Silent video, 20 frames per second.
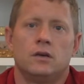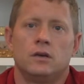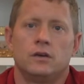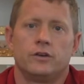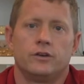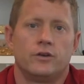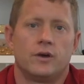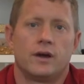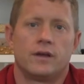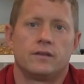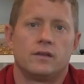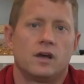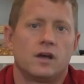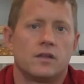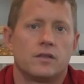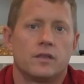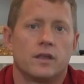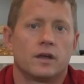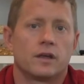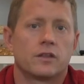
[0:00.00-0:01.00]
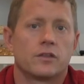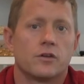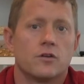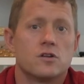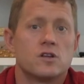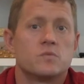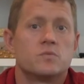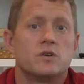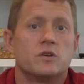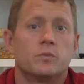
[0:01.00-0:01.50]
you know had, had like
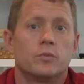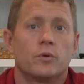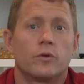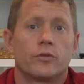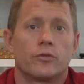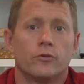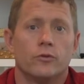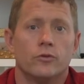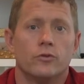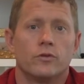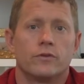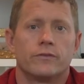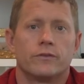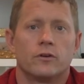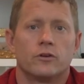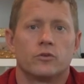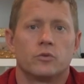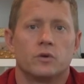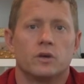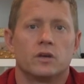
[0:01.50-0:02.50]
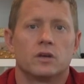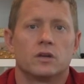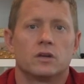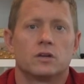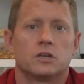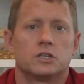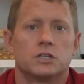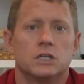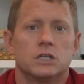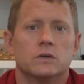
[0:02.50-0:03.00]
30 people through the first weekend
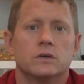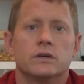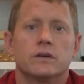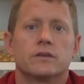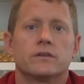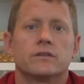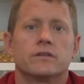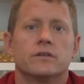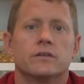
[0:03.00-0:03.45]
of showings.